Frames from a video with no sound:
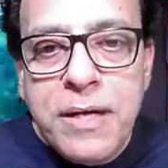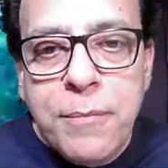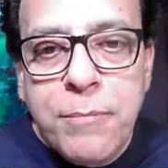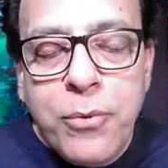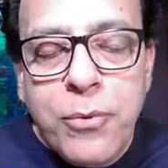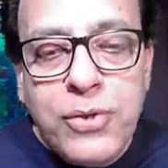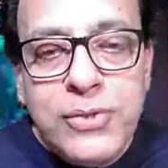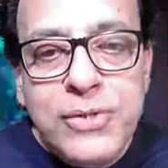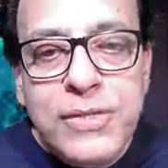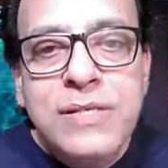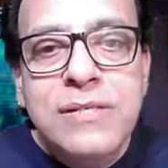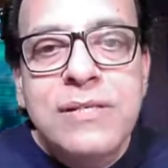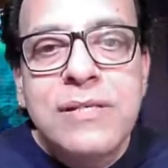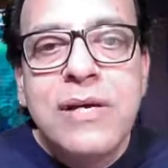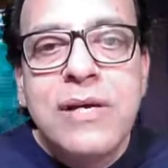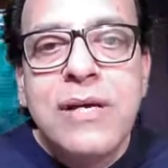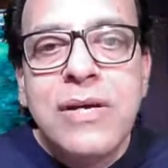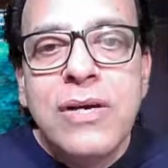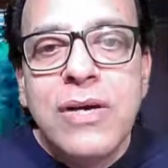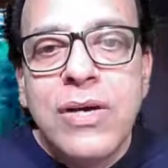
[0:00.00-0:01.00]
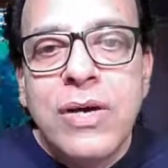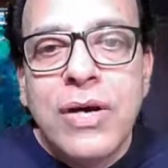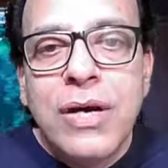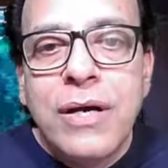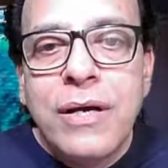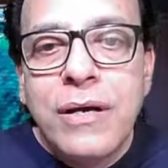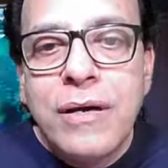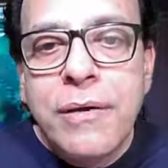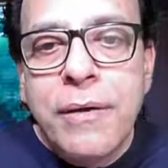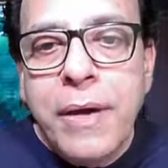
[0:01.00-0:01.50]
chemical process,
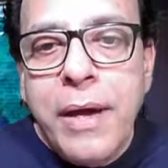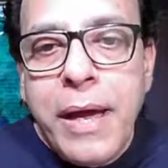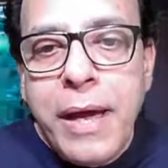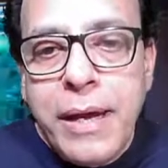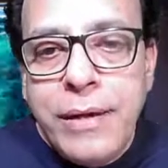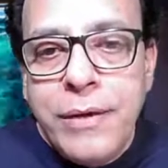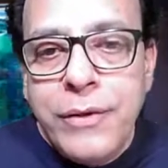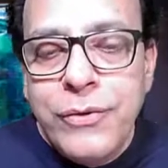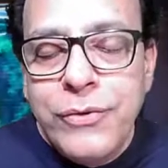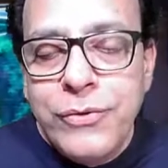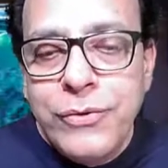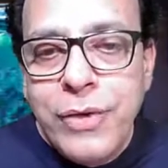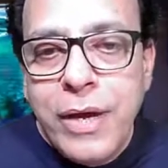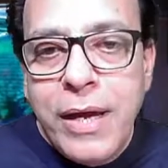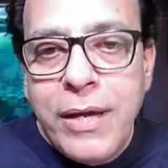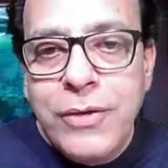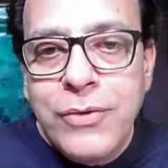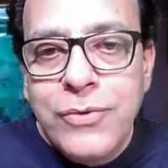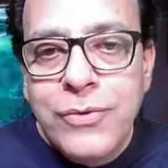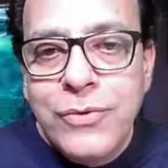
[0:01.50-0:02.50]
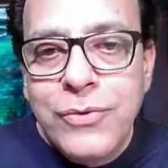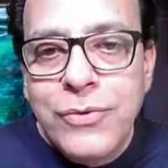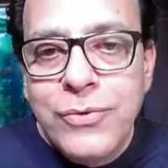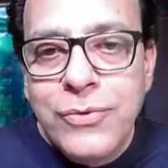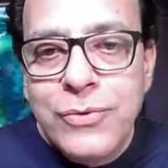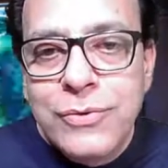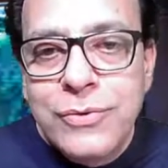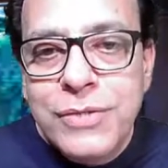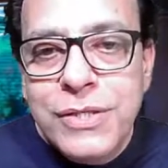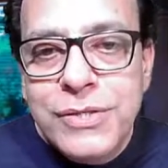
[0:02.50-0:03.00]
and
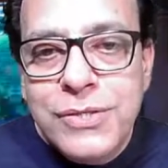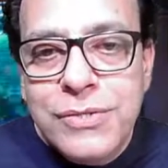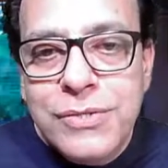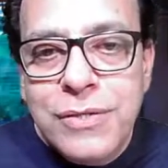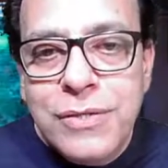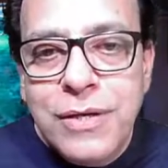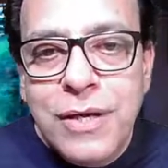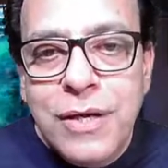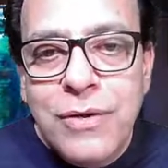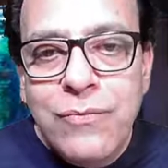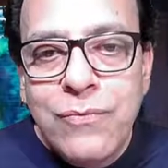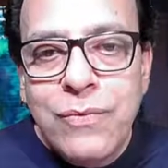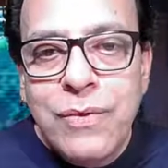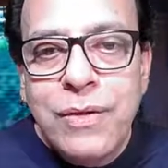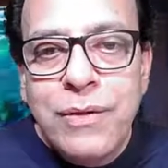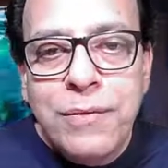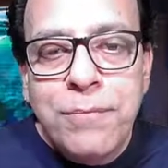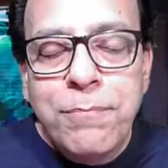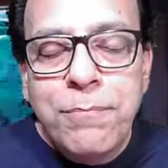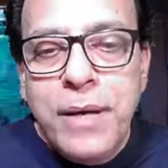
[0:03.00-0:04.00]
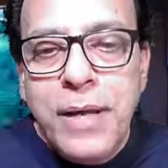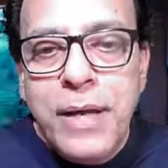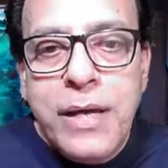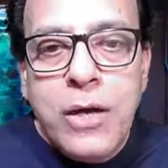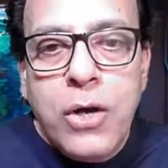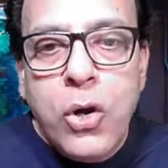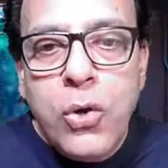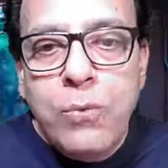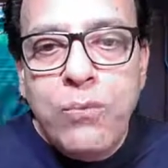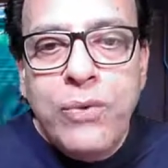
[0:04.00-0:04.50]
you just
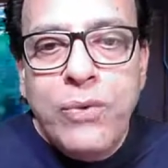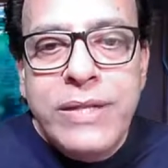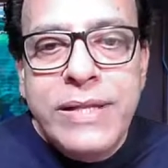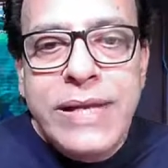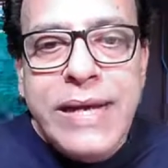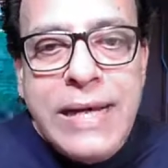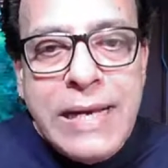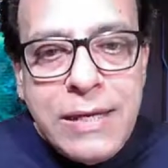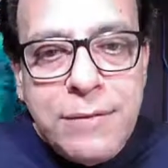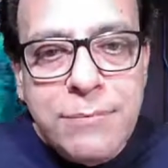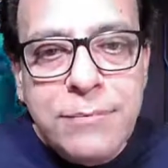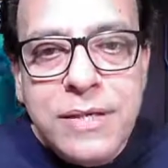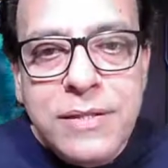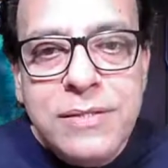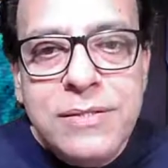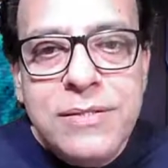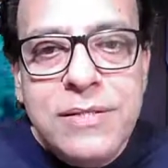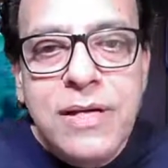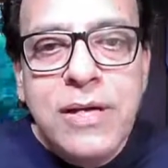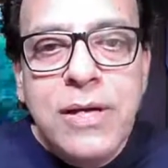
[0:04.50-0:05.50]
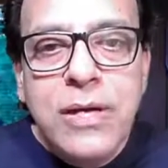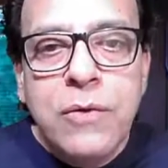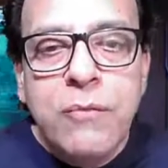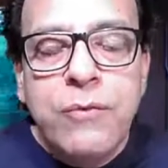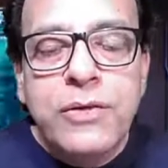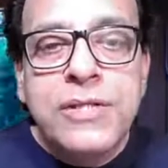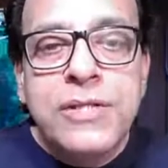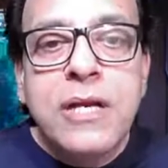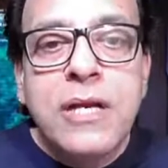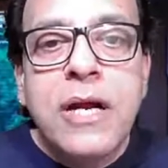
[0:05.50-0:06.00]
play around with the
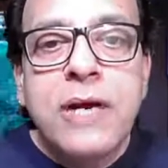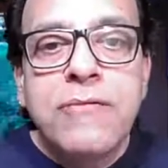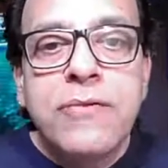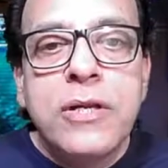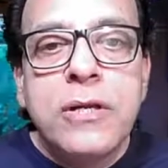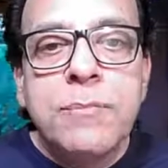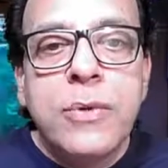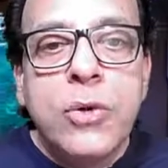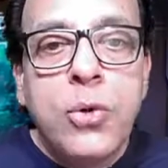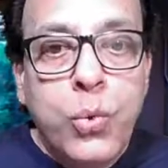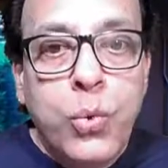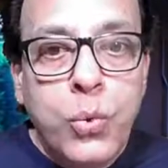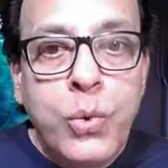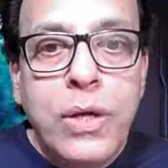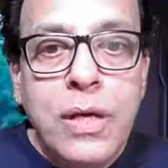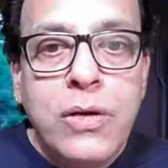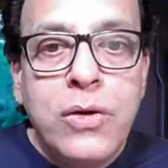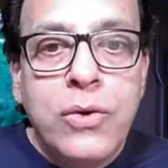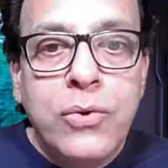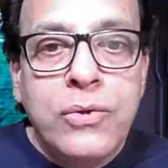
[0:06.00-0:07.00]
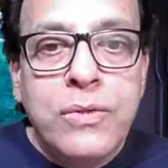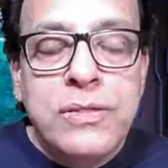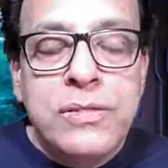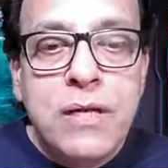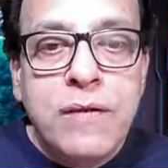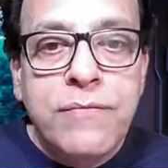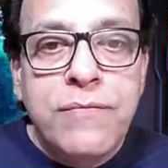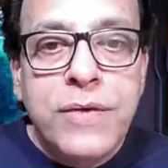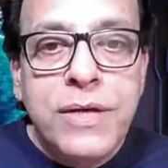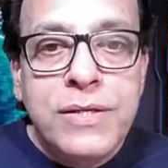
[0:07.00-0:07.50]
elements which are available locally
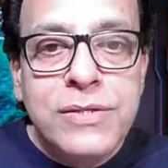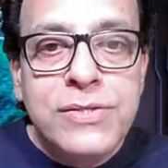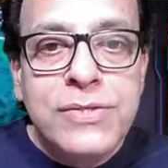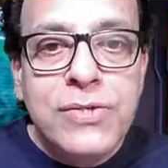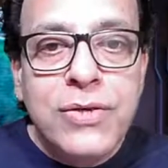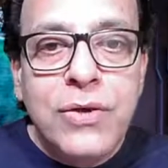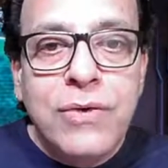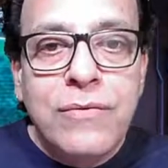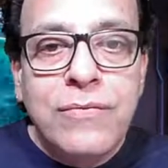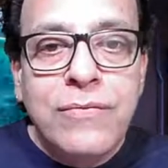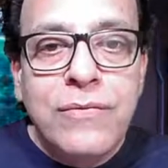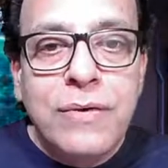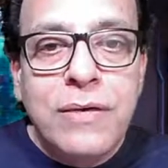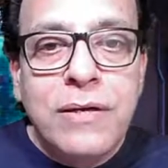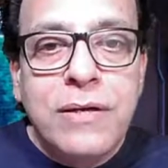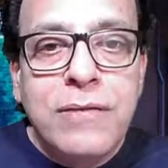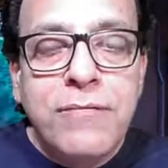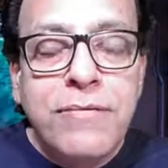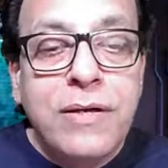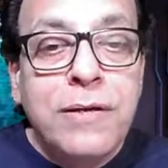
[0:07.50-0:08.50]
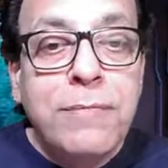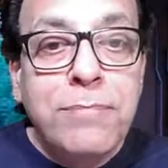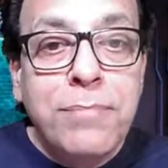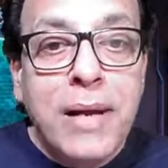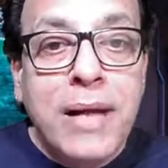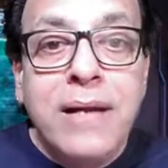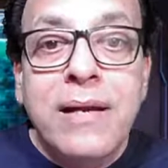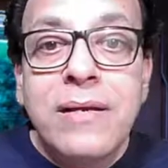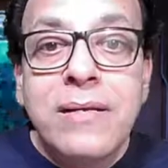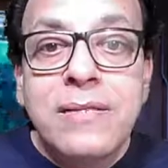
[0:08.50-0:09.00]
on the surface of
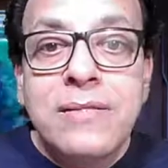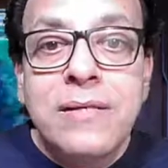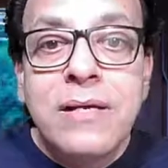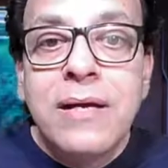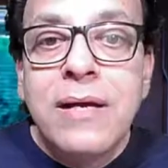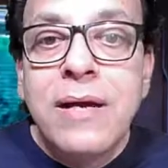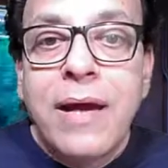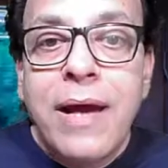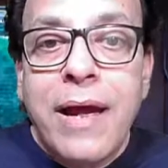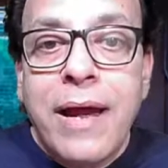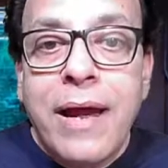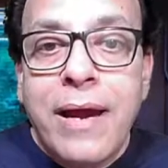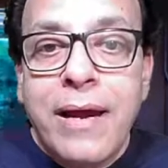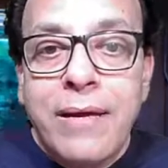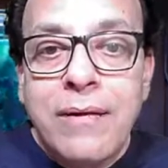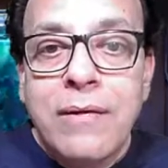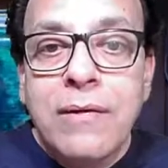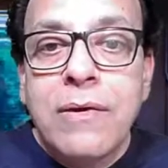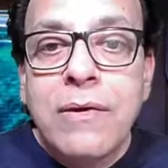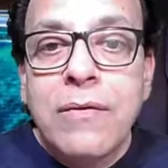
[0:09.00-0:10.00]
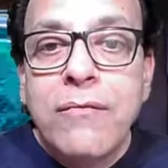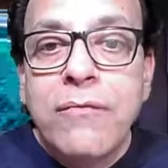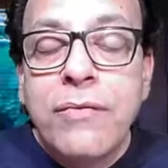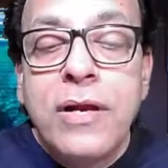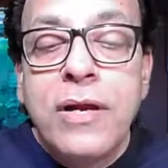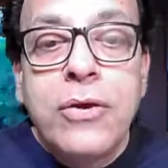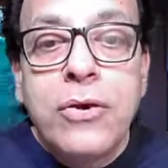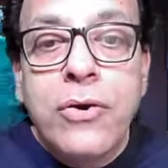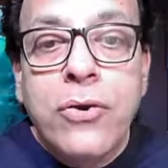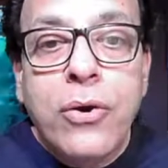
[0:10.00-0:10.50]
different planets,
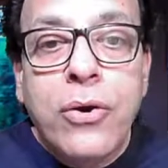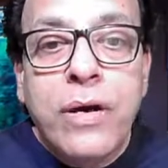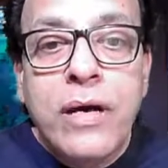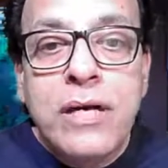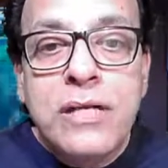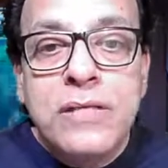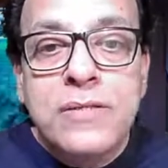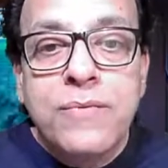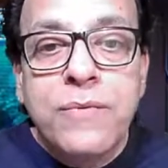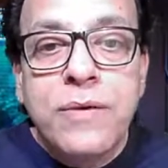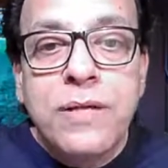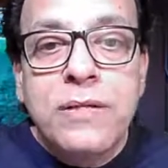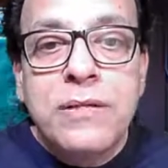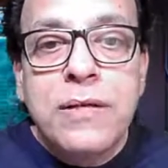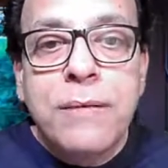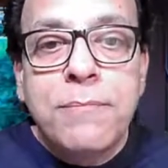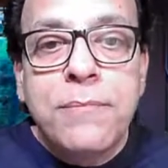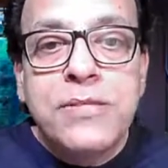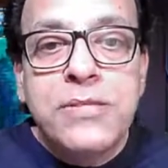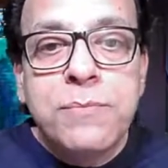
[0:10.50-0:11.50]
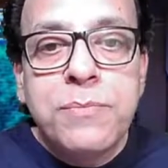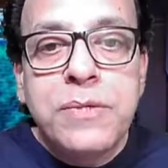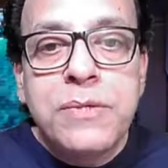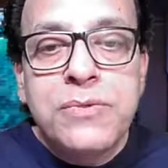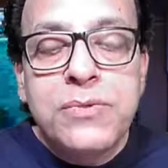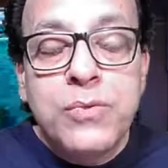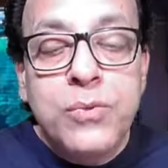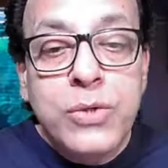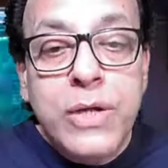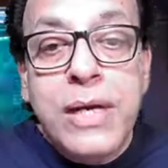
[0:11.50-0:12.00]
and fill your rockets with
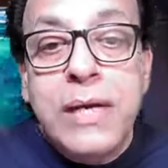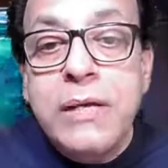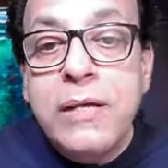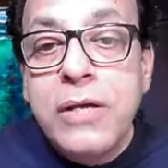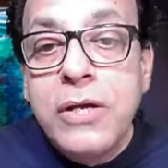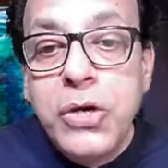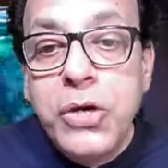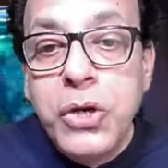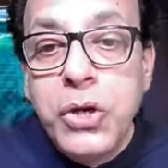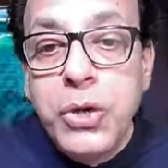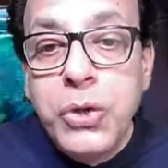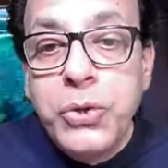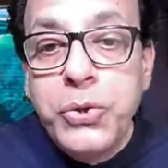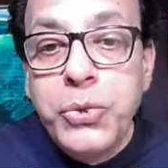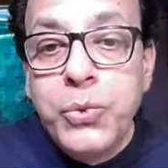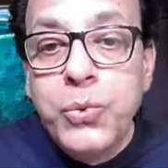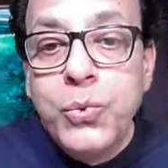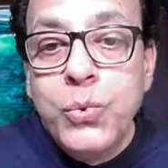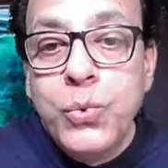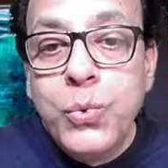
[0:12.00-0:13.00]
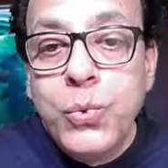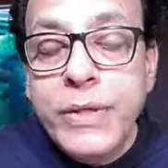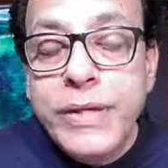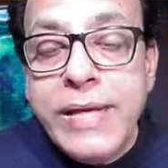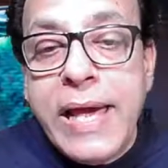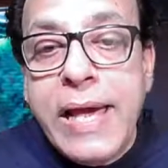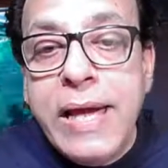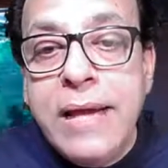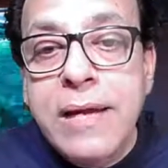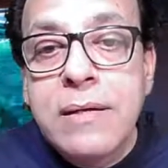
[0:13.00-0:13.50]
combustible so that
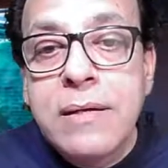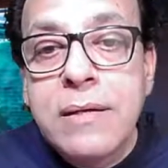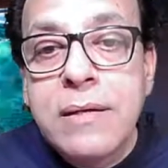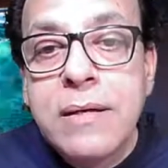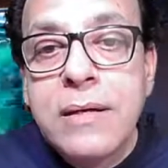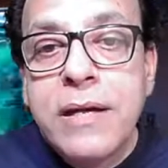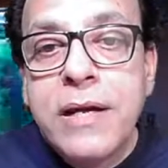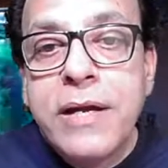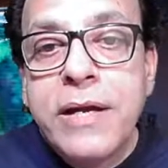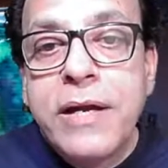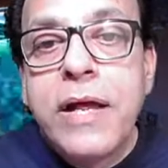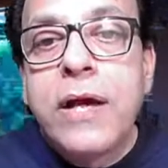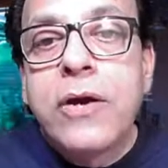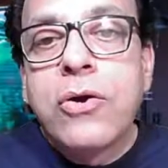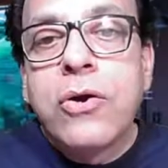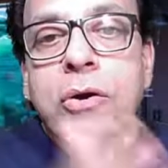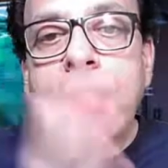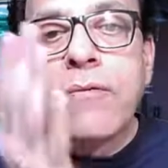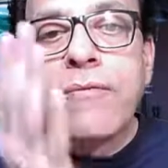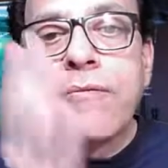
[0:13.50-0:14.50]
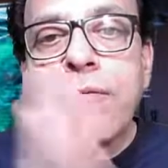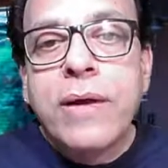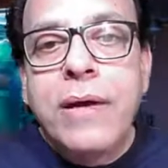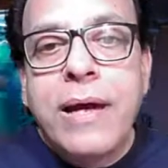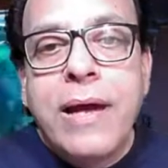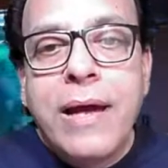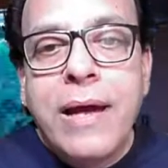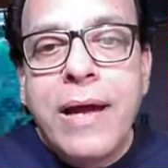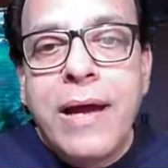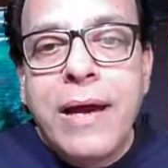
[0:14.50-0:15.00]
you can take
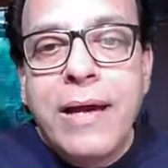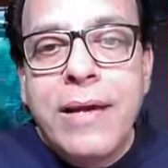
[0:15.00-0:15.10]
off